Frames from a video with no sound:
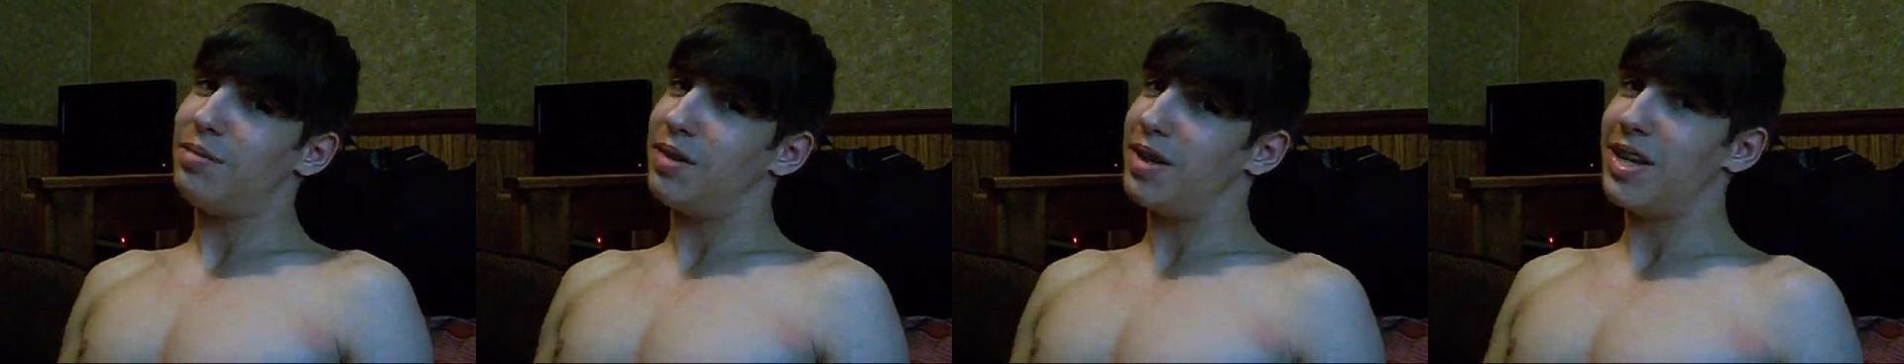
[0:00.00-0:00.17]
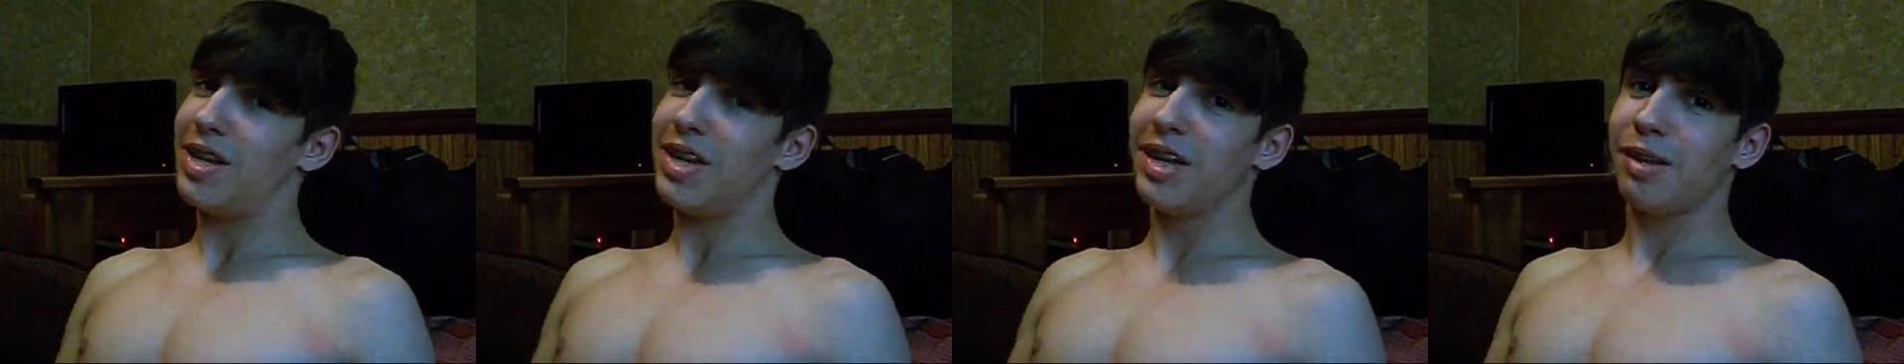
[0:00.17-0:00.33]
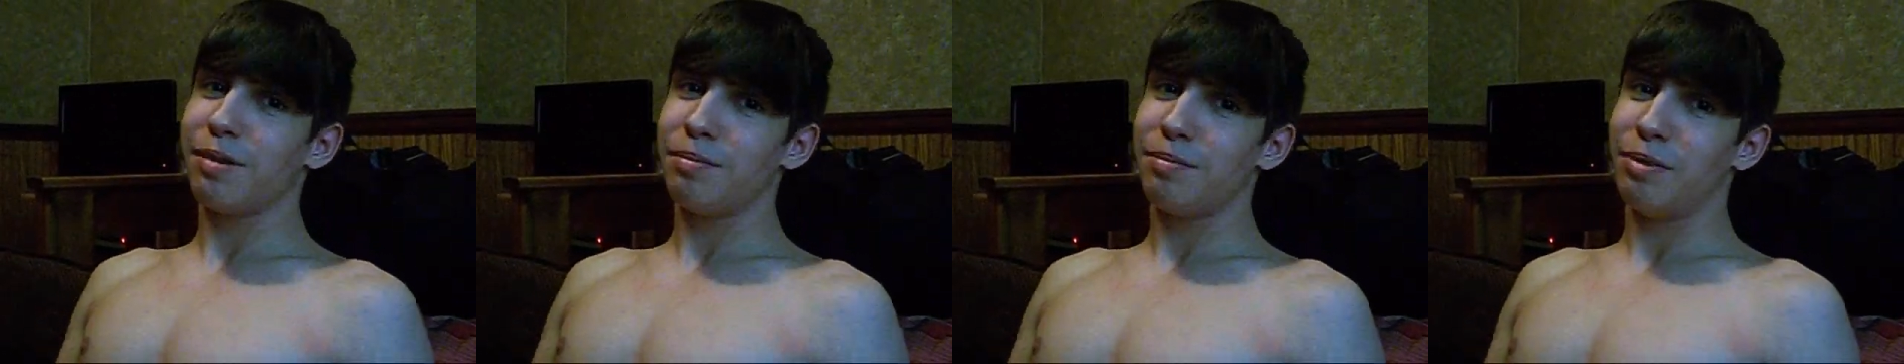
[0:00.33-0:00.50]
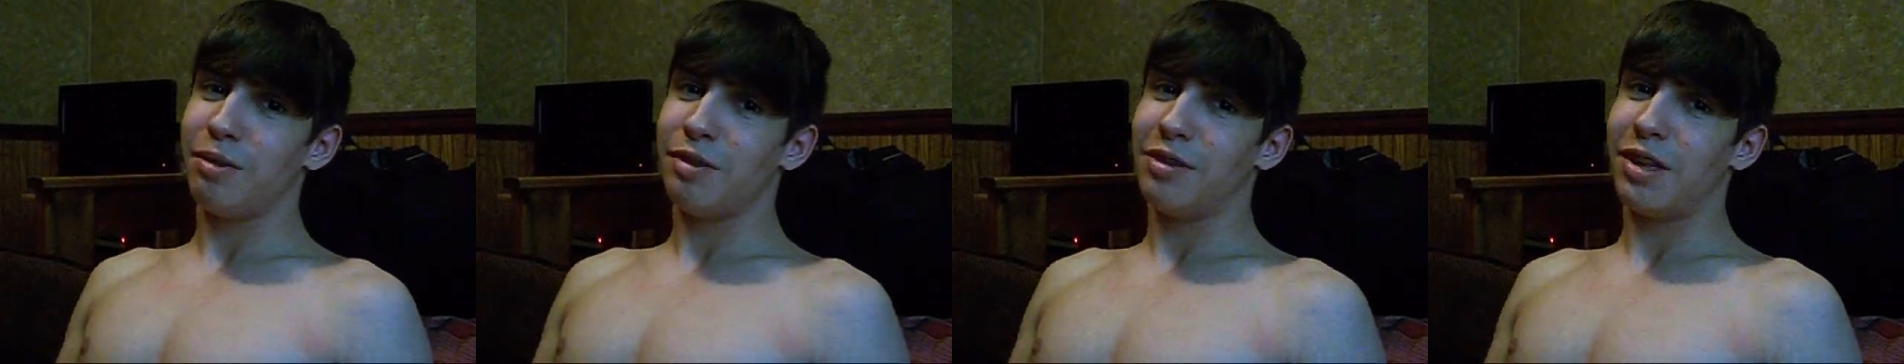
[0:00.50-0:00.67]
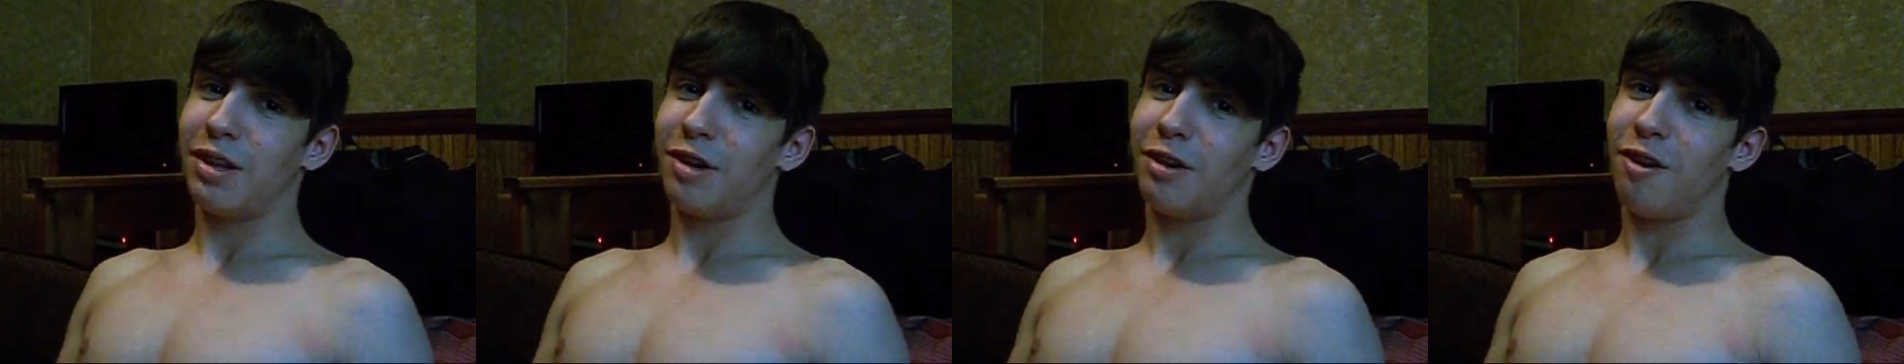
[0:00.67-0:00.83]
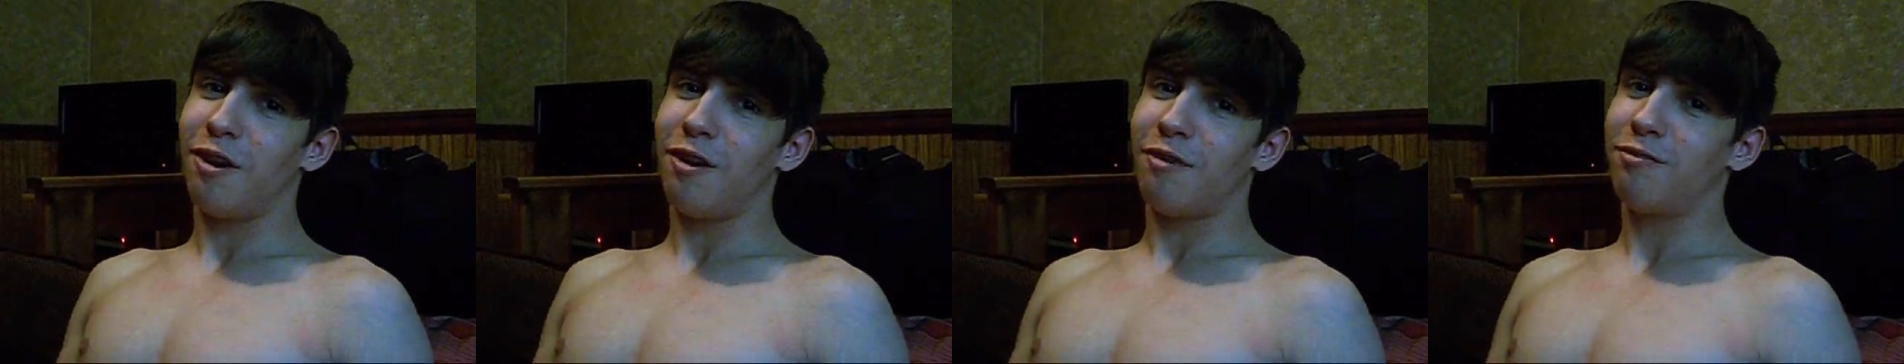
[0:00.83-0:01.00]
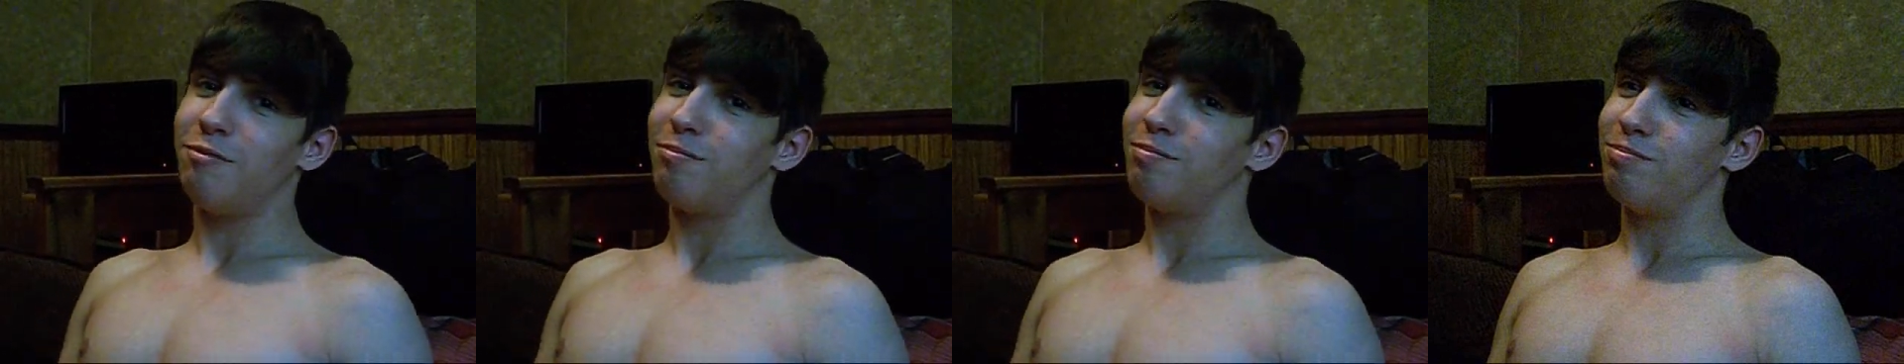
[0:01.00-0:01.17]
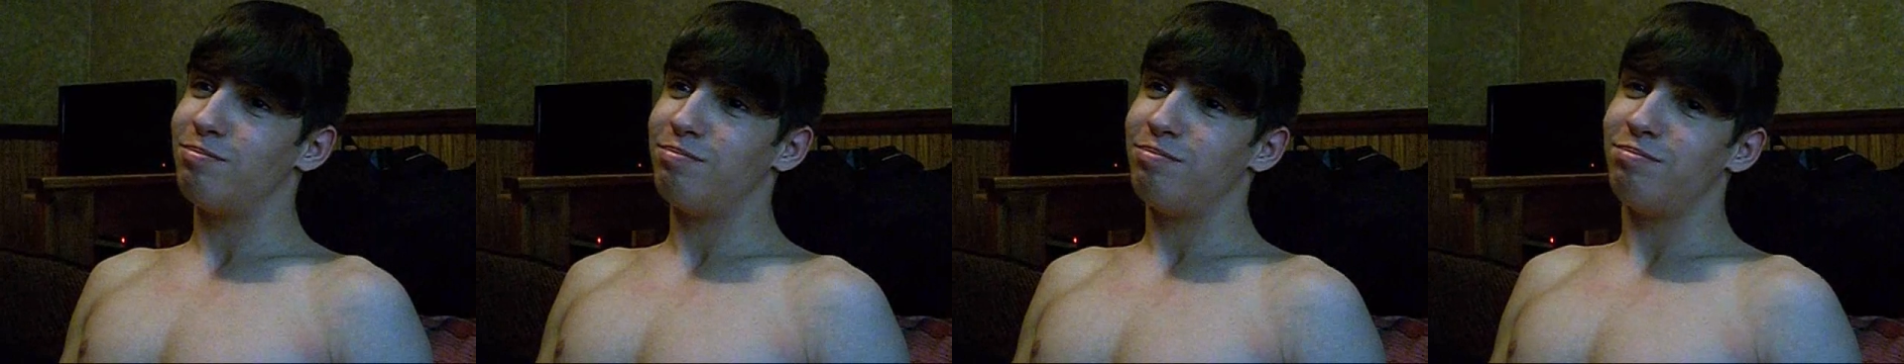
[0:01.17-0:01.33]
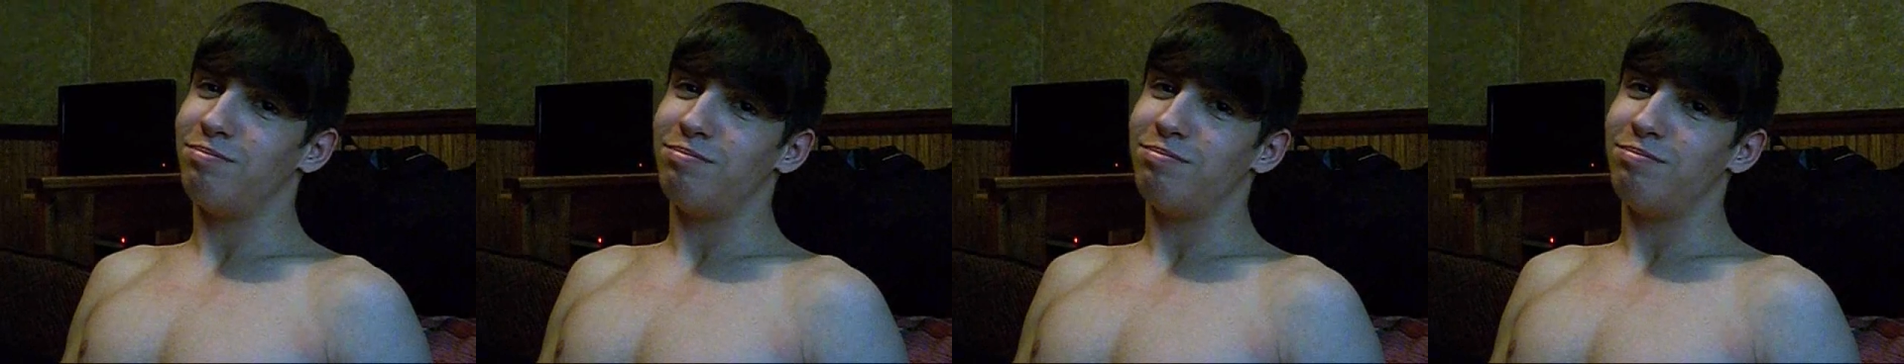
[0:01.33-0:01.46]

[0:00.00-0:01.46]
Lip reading: I mean, he can pull that off